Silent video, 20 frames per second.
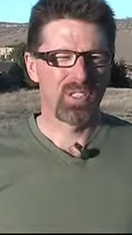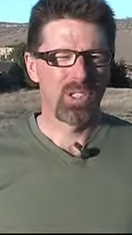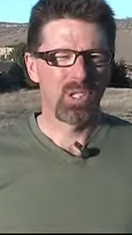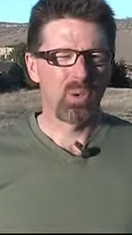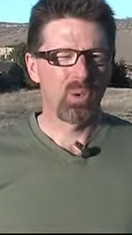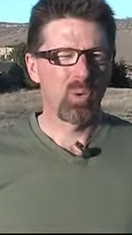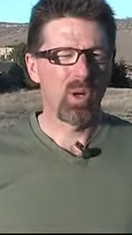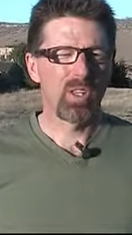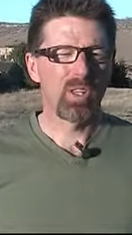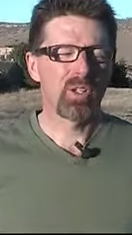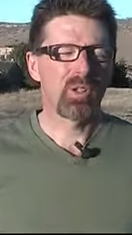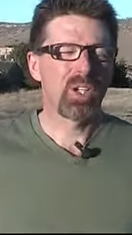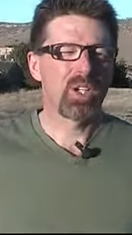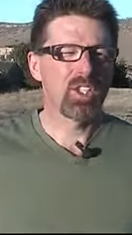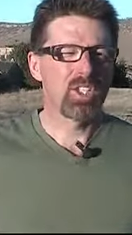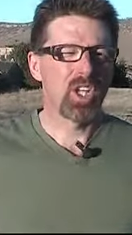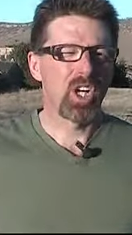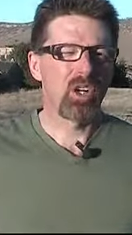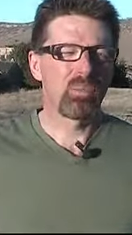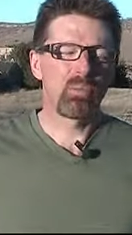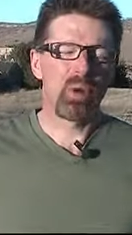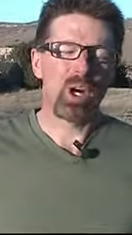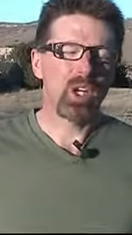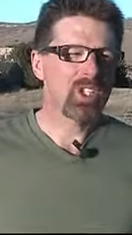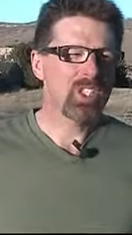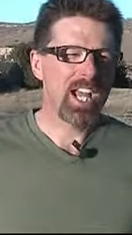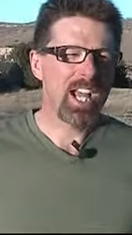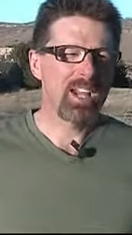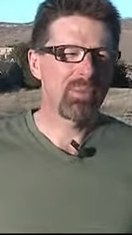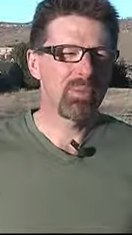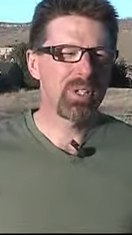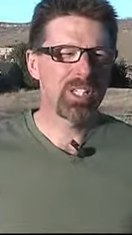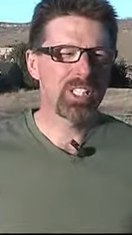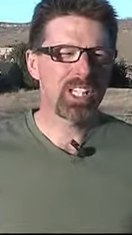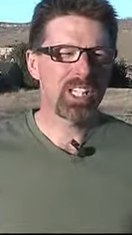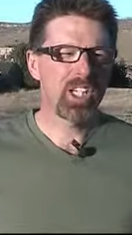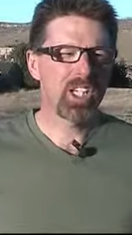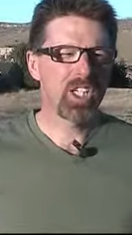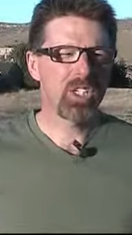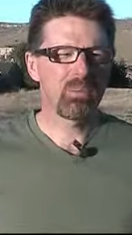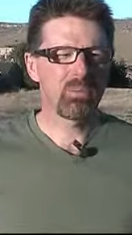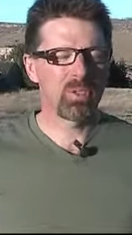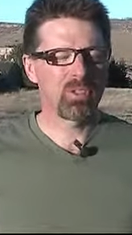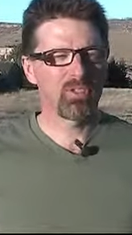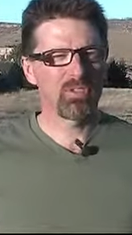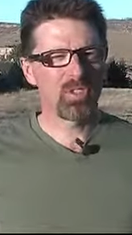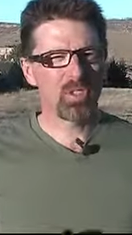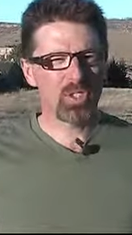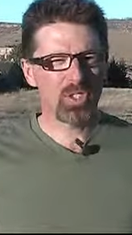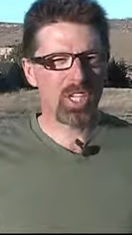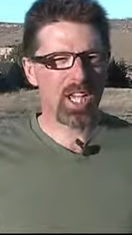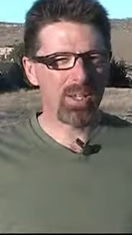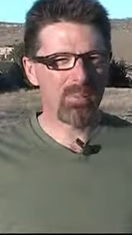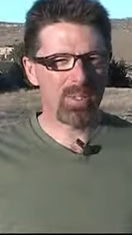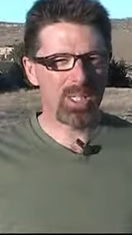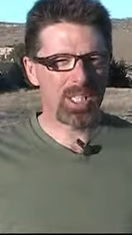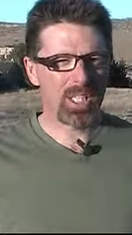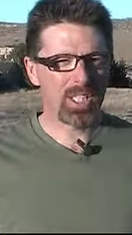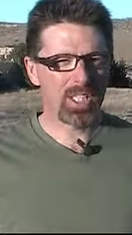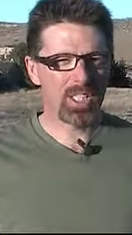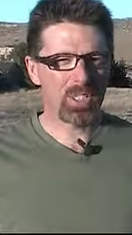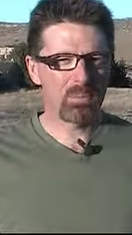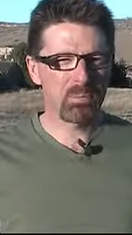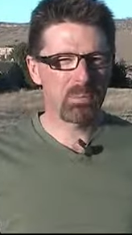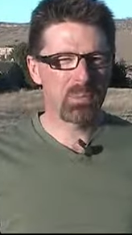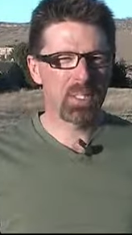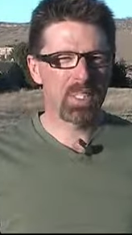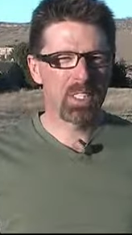Whether it's a part time income, a full time income,